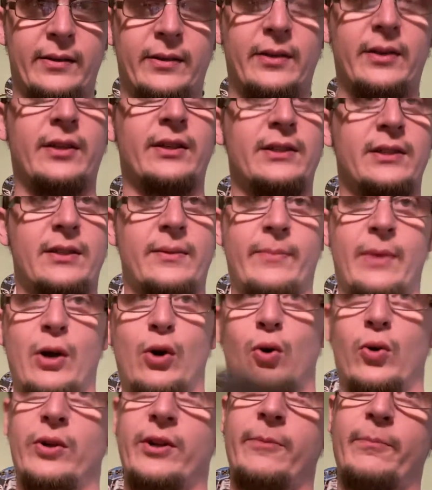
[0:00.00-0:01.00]
Because in my
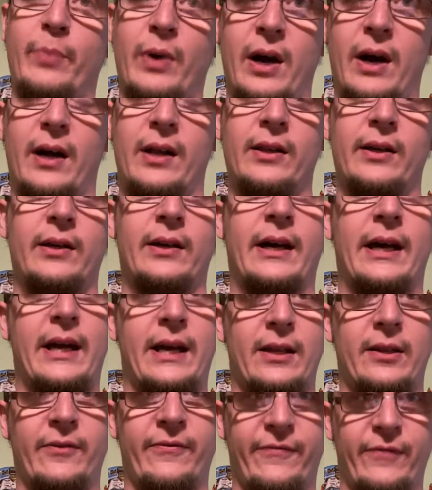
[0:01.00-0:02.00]
old Impala, I
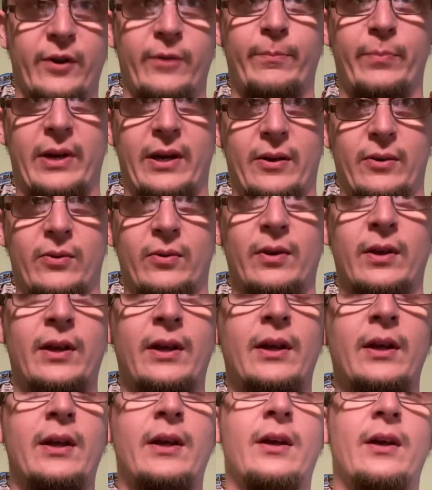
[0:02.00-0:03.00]
had the foot pedal
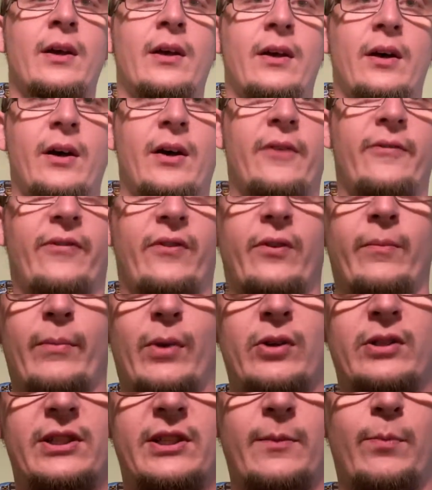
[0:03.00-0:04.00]
for the
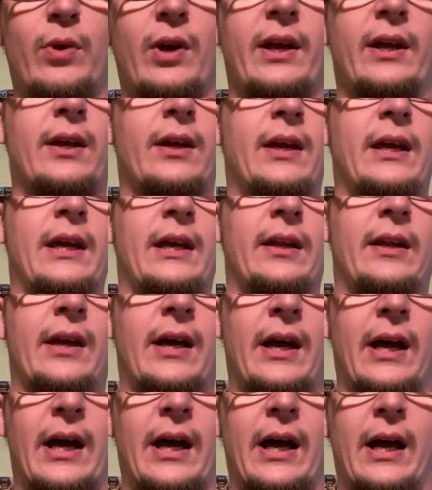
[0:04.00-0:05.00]
emergency brake. And
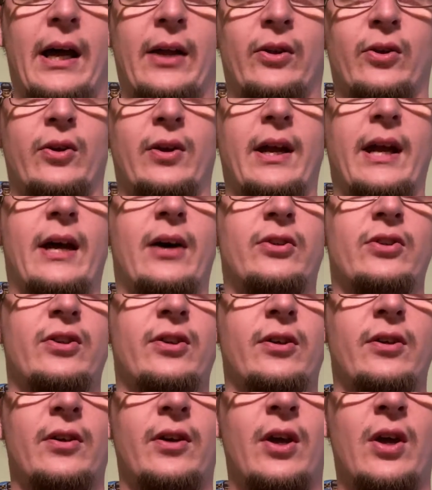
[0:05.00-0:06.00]
I learned how
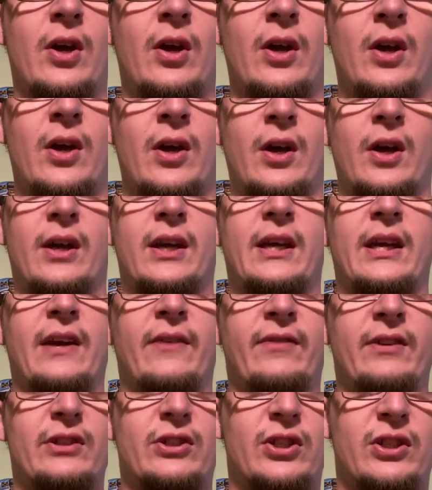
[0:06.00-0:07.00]
to
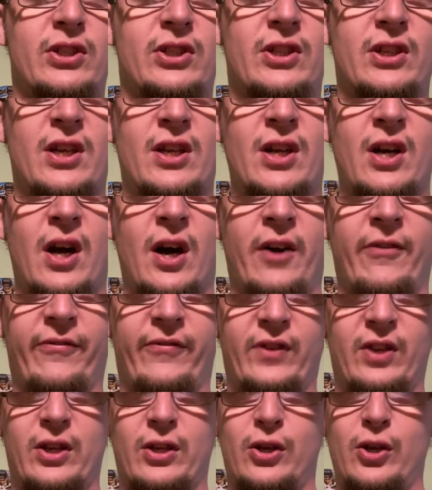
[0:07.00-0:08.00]
give it just enough
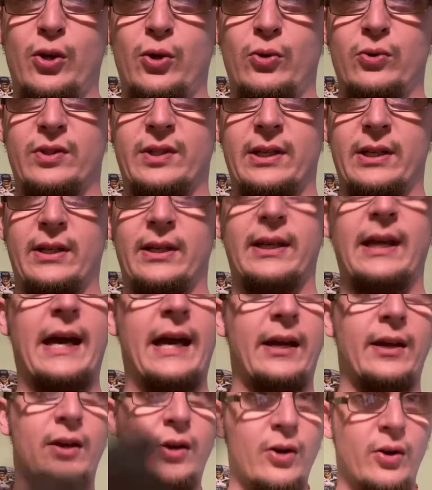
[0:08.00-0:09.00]
to use it. Yeah,
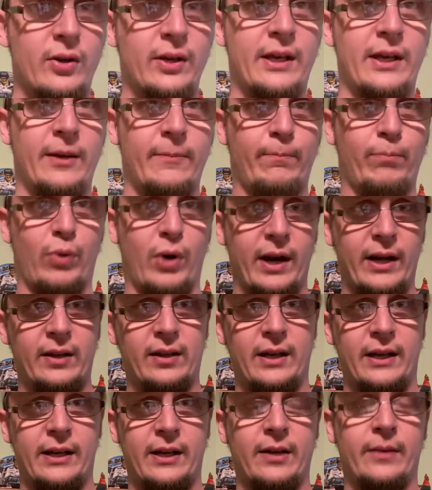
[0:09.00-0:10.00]
you're going to get brake
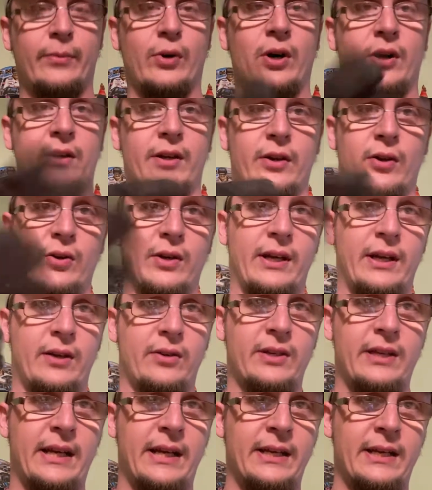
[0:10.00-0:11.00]
light come on. You're going to hear
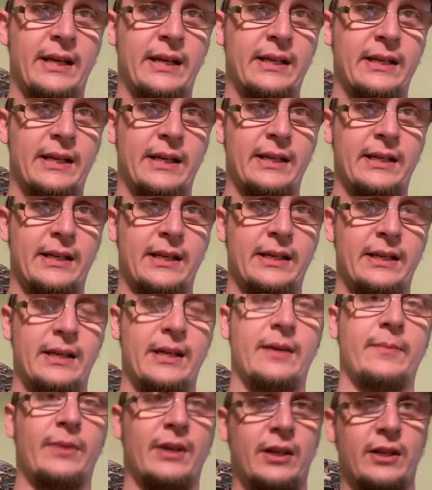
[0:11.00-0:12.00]
ding, ding, ding, ding,
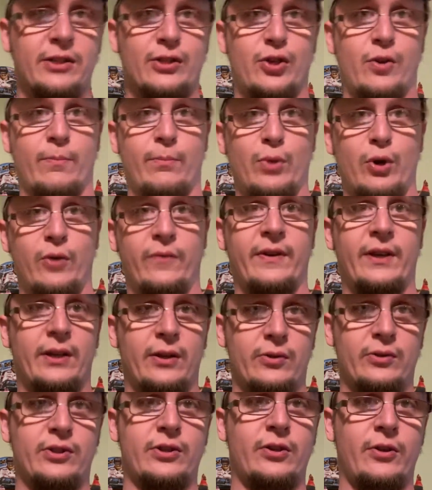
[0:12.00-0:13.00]
ding because you're moving
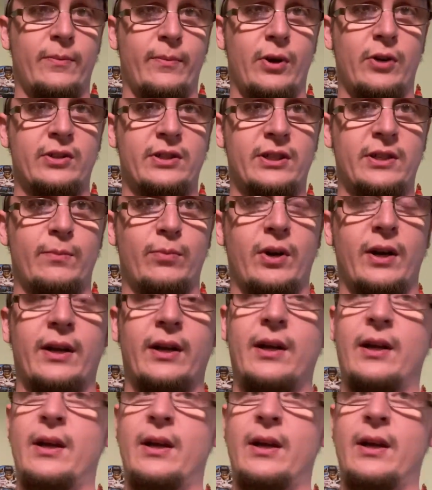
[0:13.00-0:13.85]
using your emergency brake.